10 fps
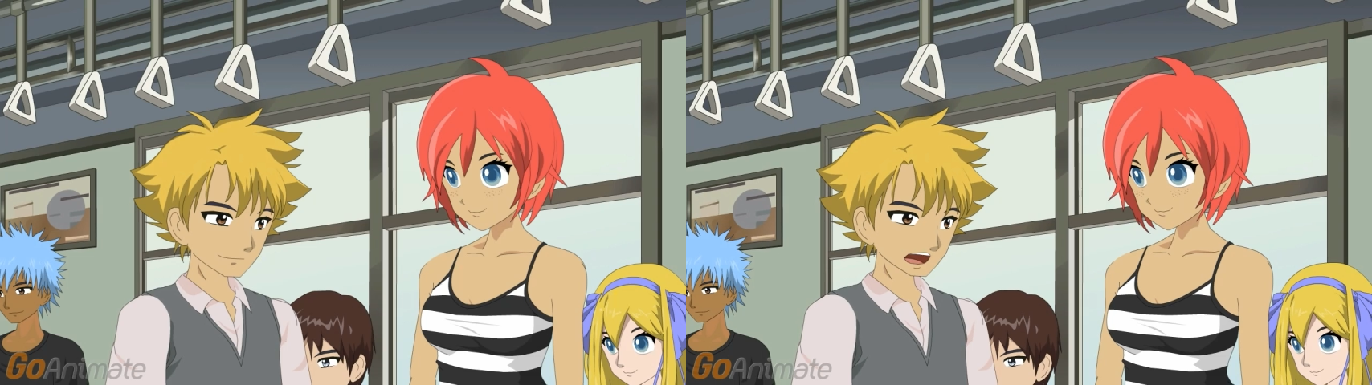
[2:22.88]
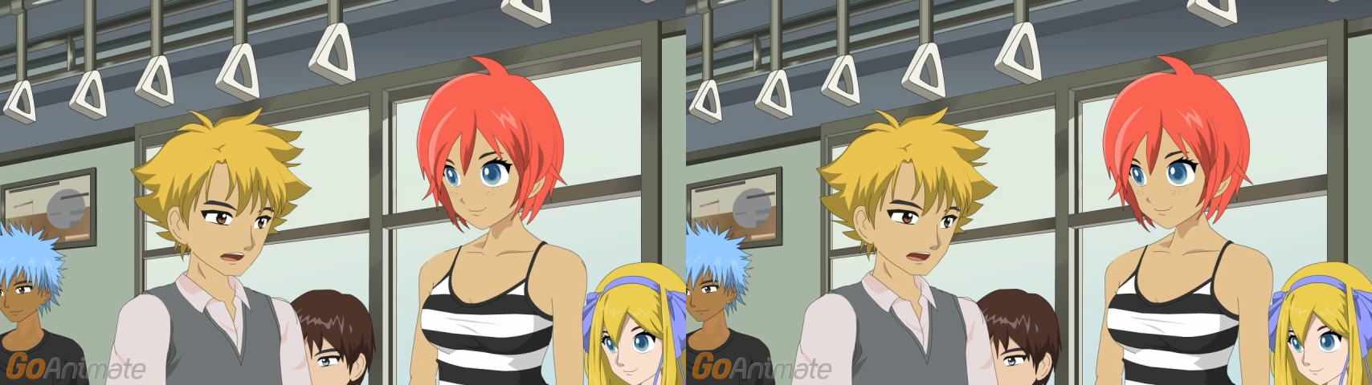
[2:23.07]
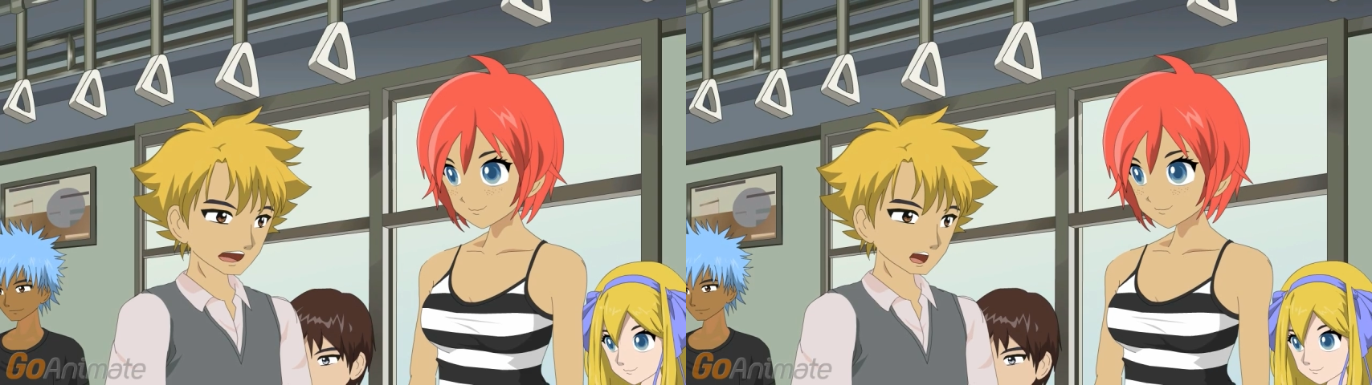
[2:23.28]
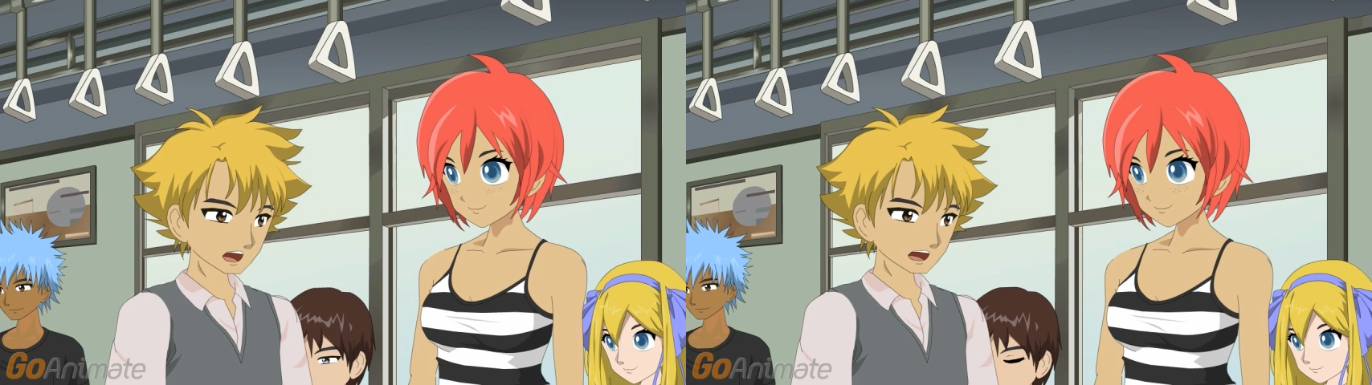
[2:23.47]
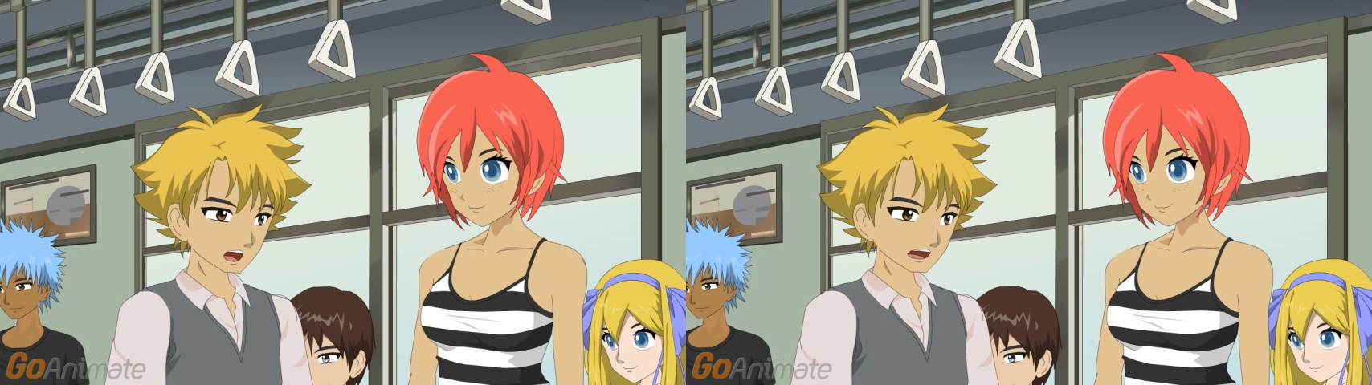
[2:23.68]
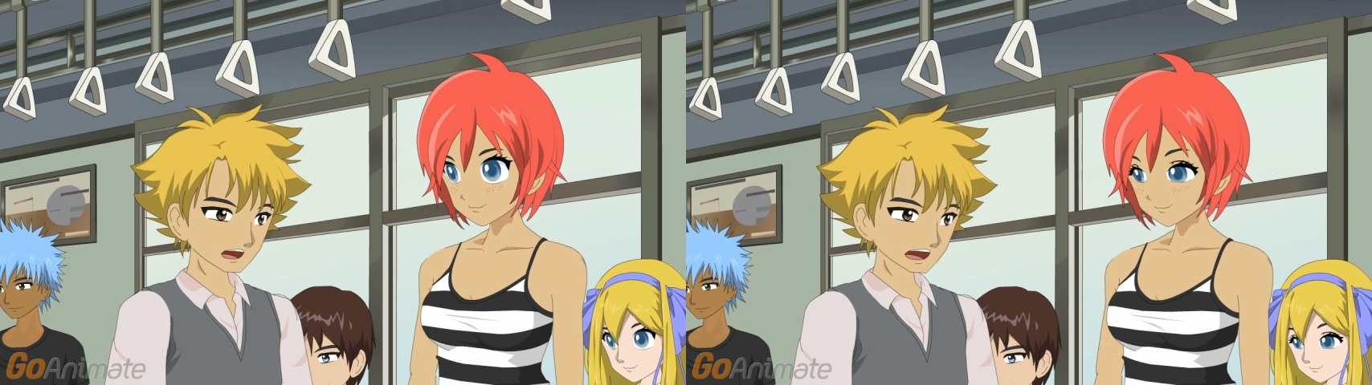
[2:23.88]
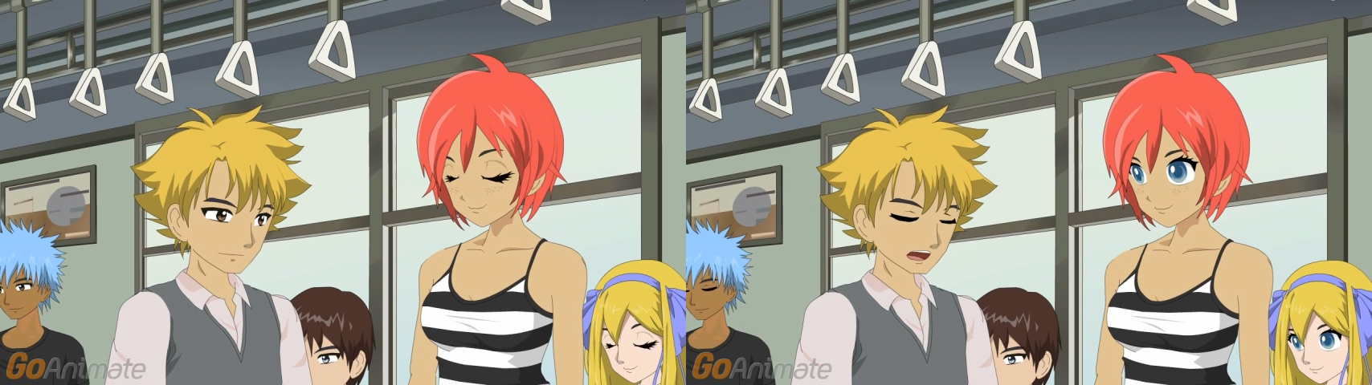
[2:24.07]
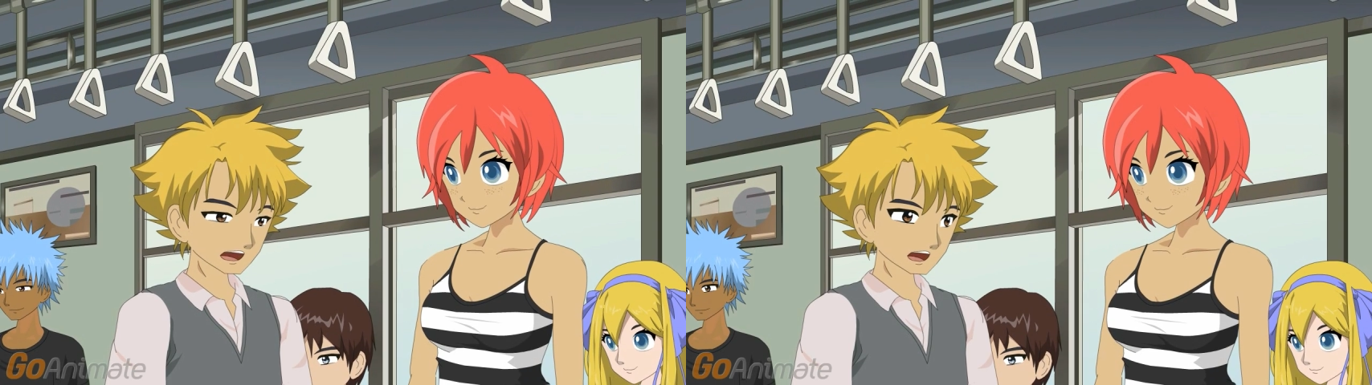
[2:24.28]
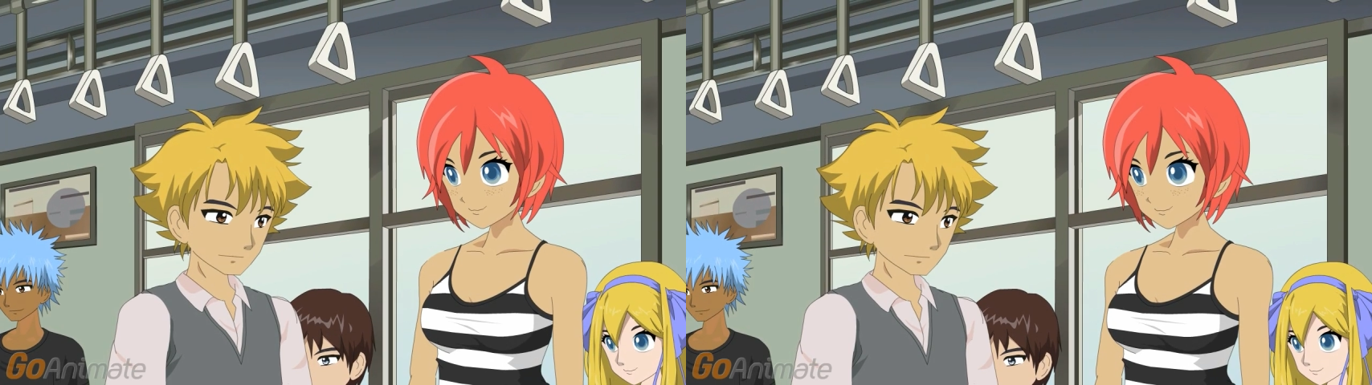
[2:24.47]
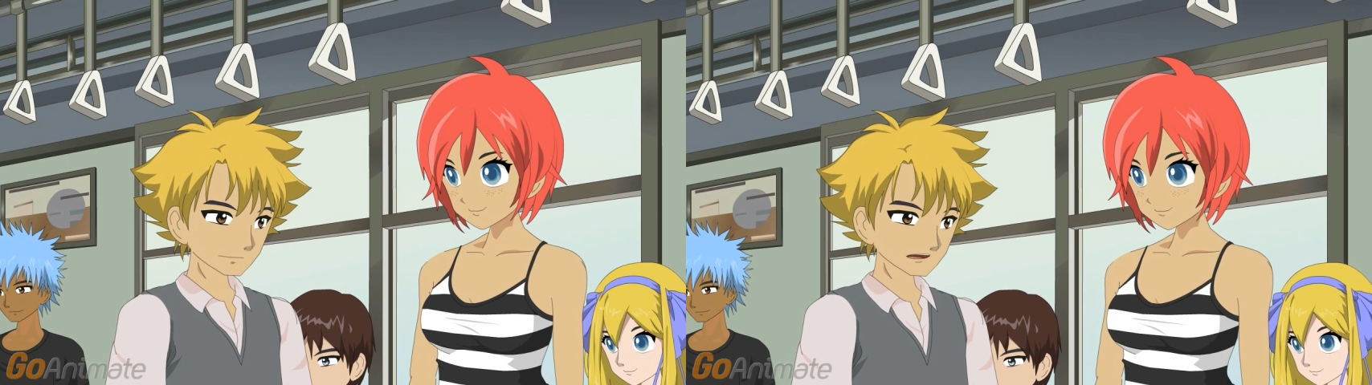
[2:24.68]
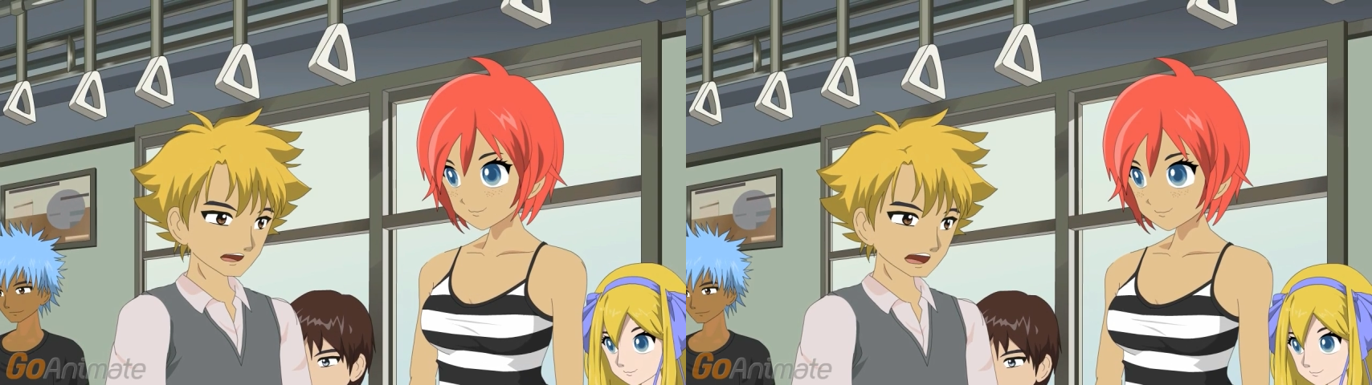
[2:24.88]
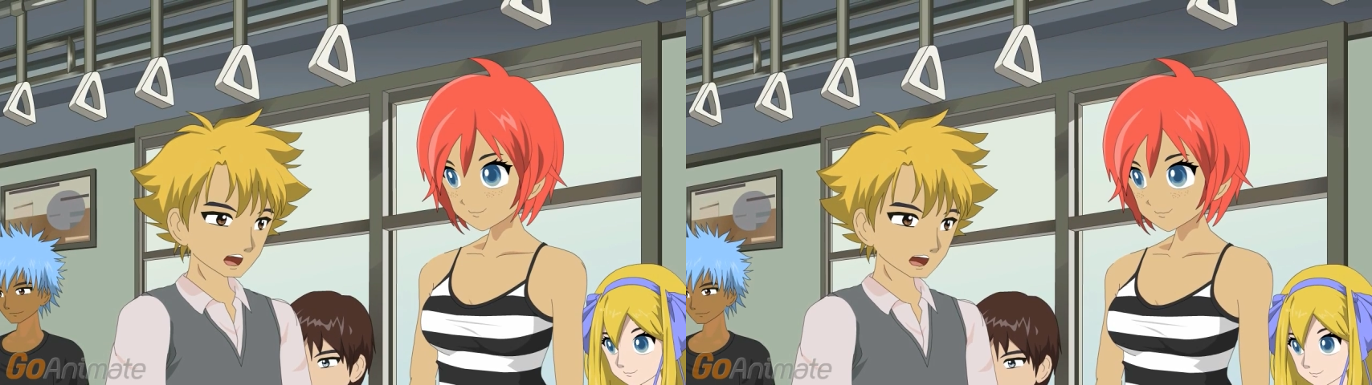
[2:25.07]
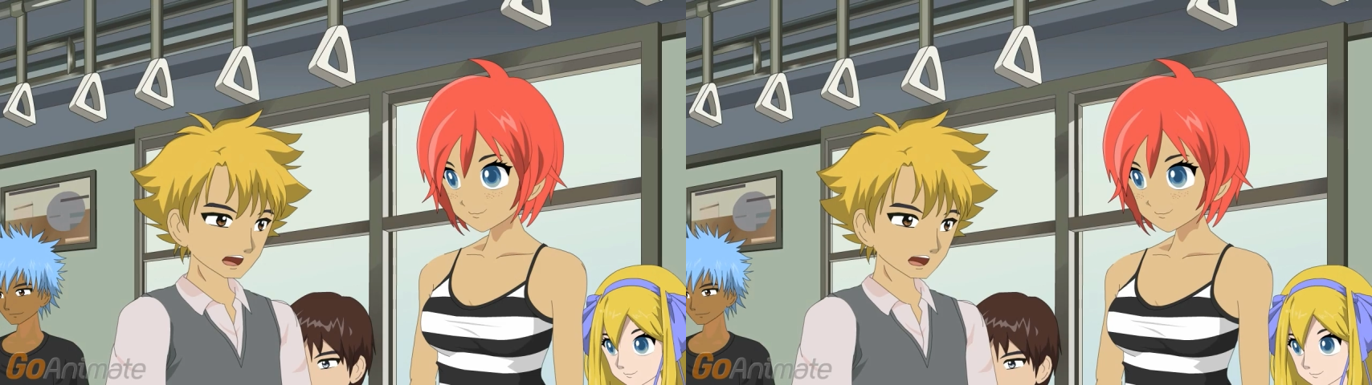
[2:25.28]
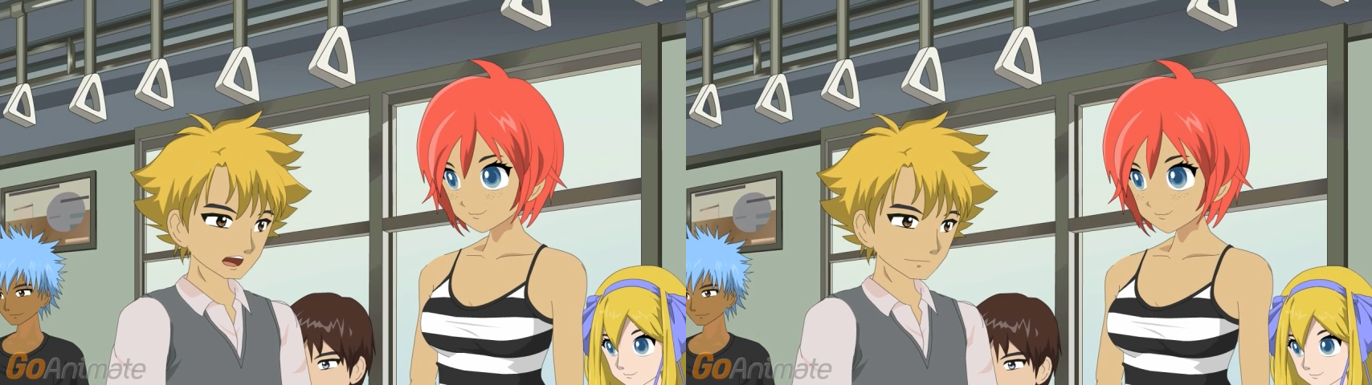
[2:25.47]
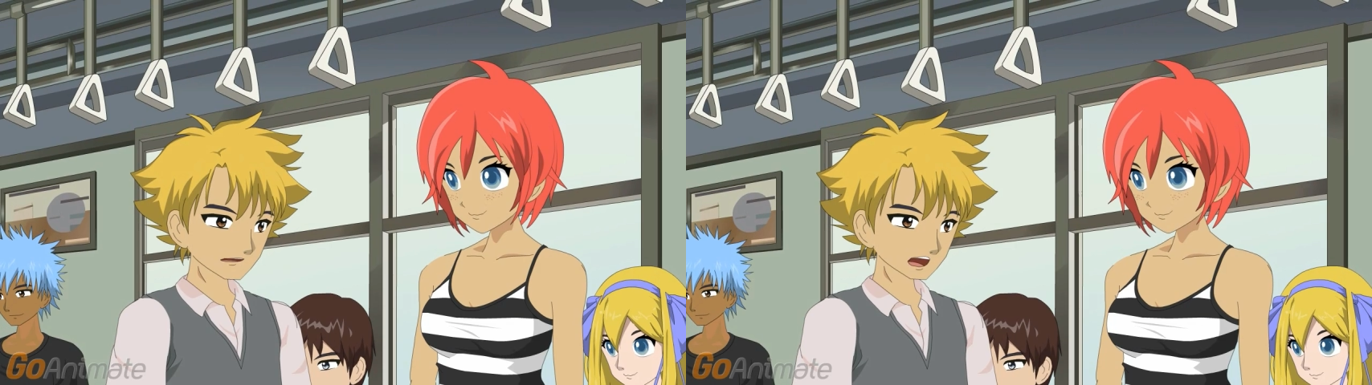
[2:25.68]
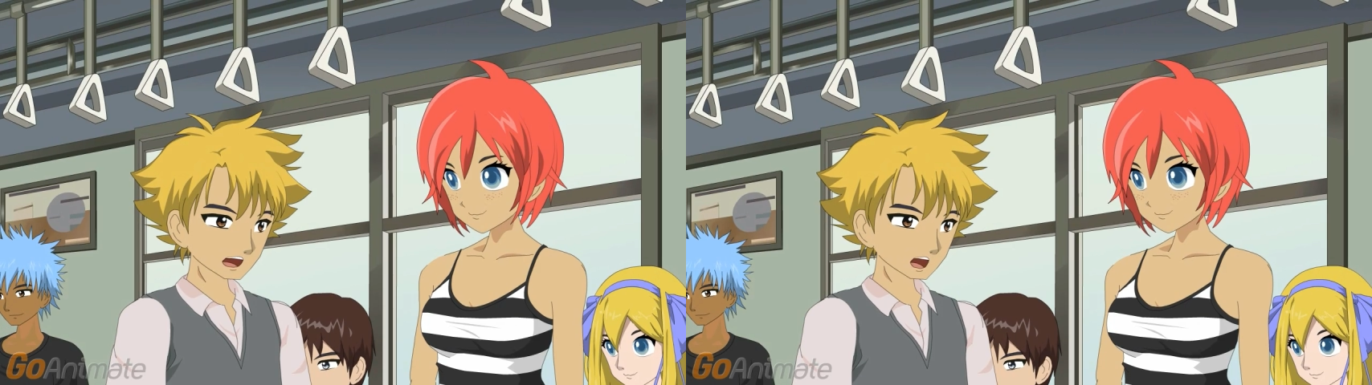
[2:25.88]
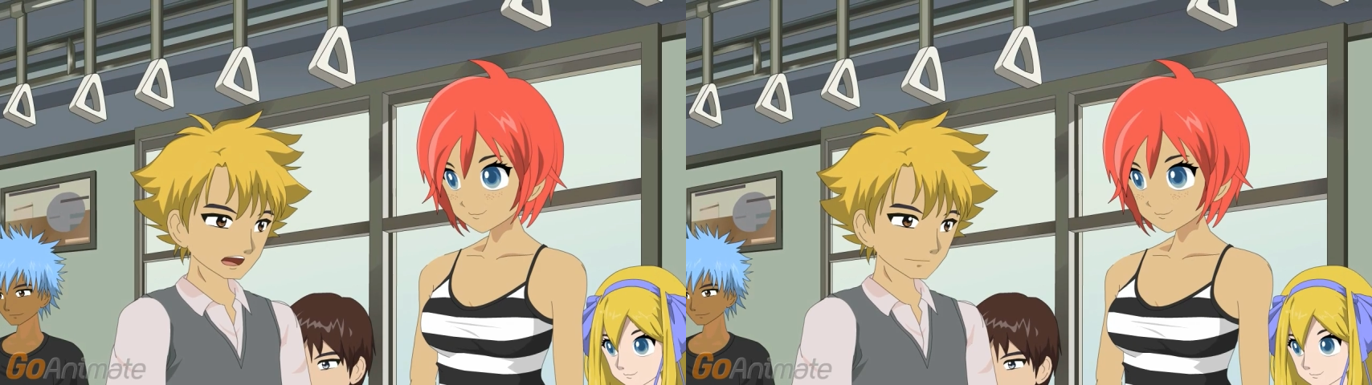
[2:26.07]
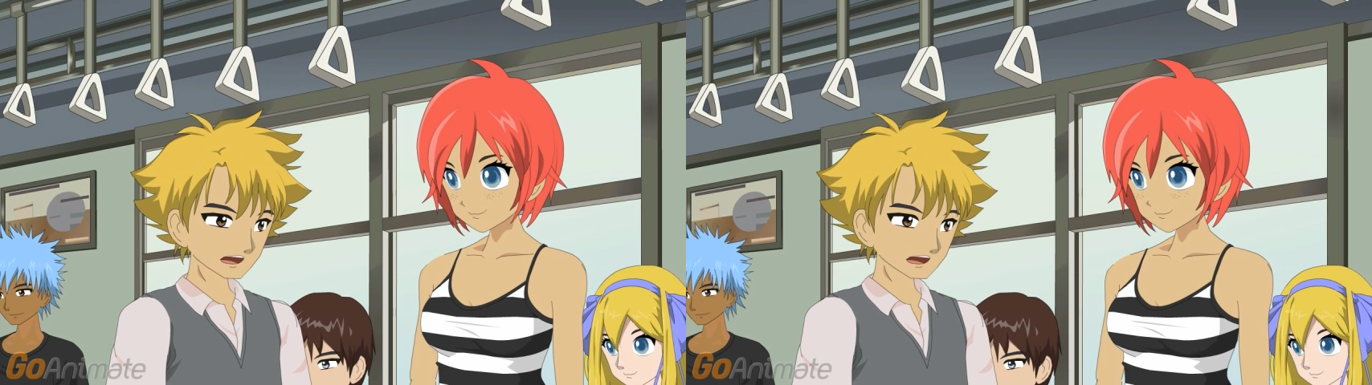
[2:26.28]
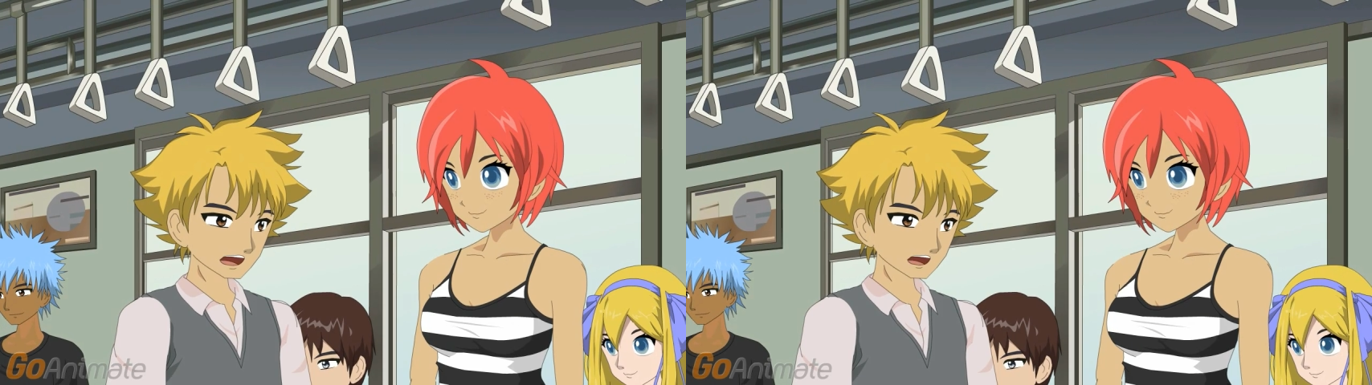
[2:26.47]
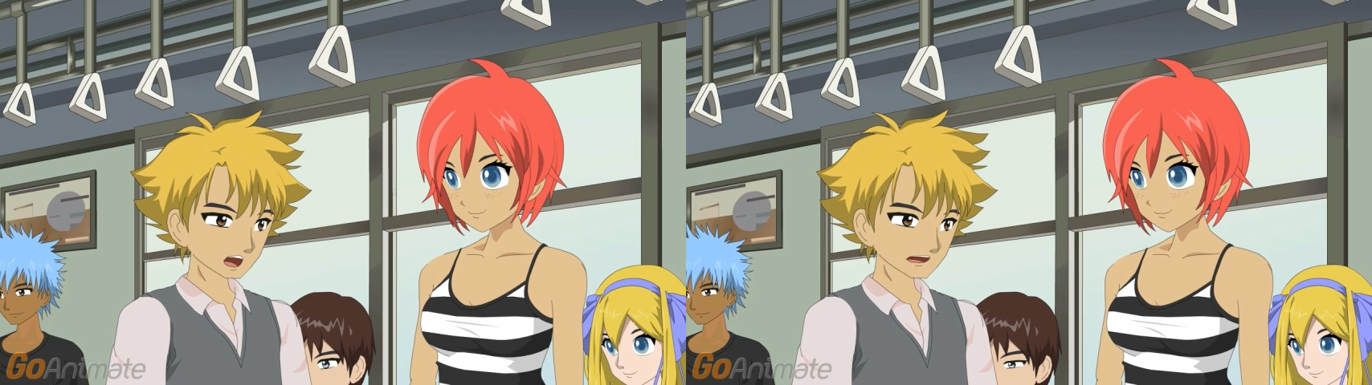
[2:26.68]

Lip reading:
Nobody's mouth can be seen.